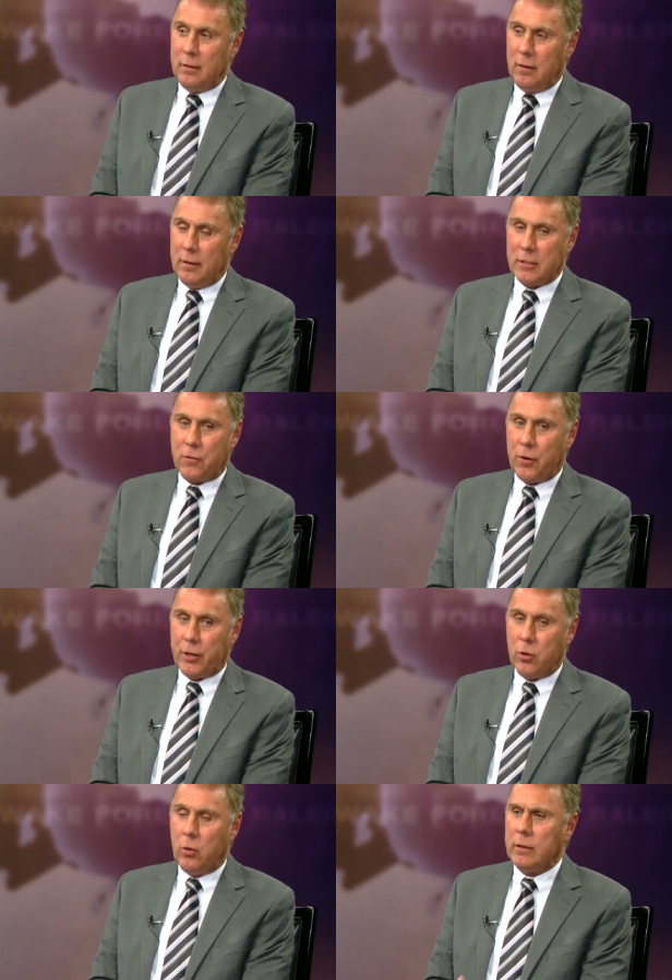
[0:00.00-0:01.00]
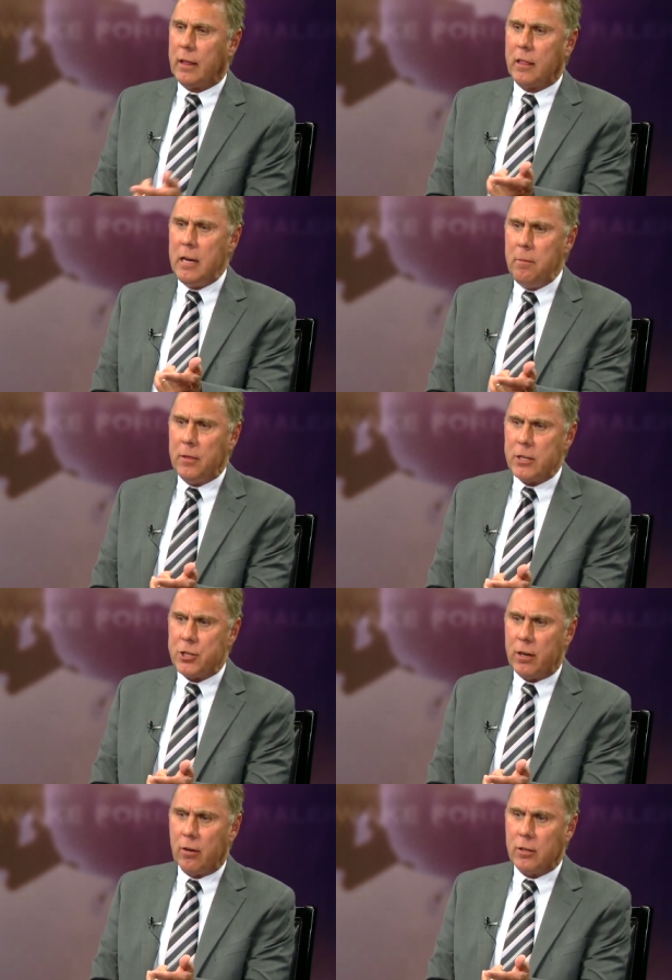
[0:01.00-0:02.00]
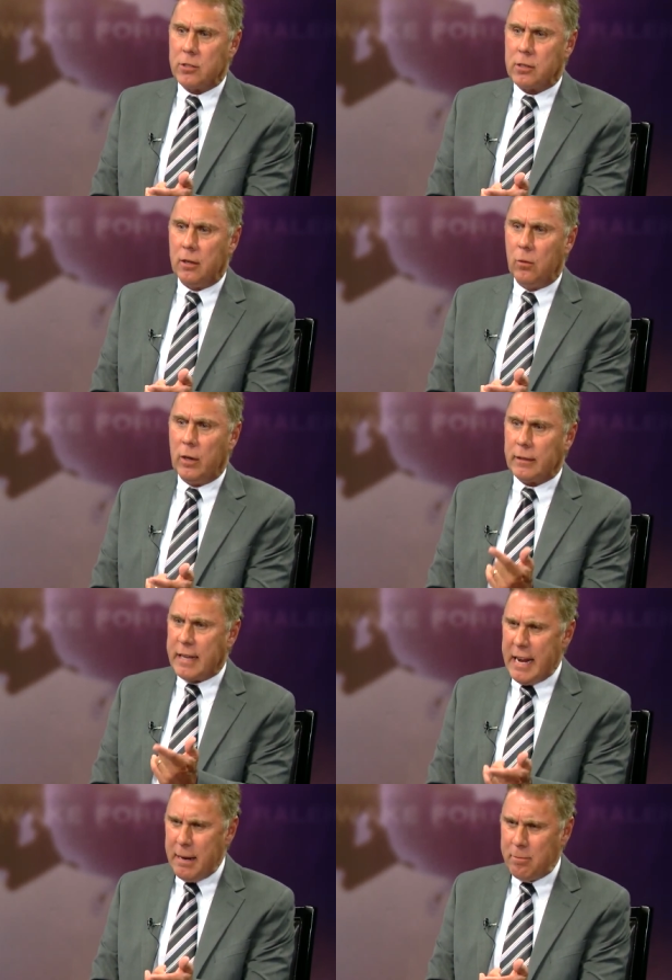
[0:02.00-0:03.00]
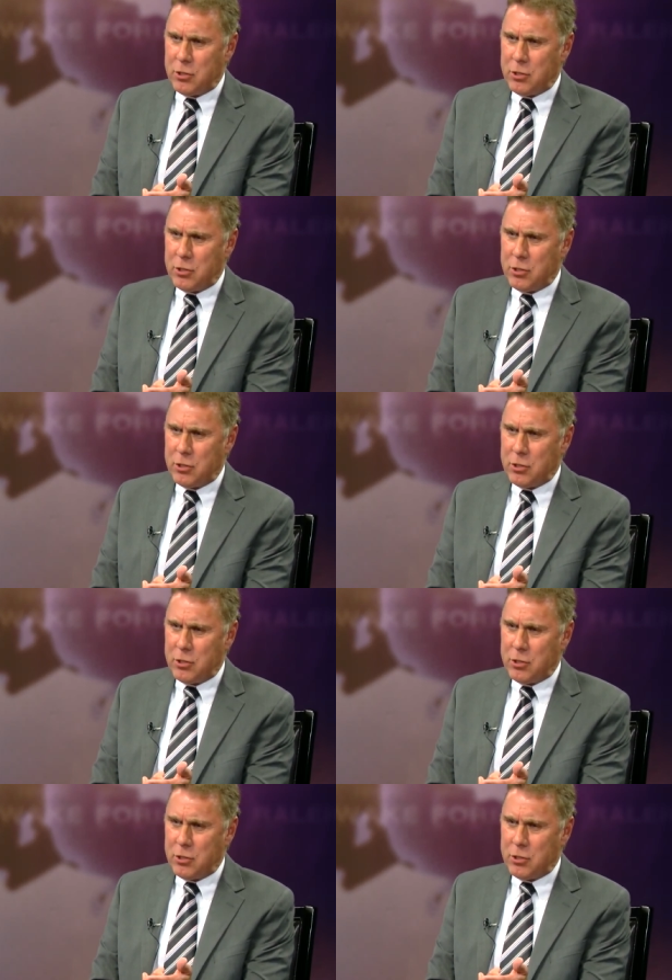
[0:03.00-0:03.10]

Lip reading: Oh, that's very cool. Well, the theme this year is what, games?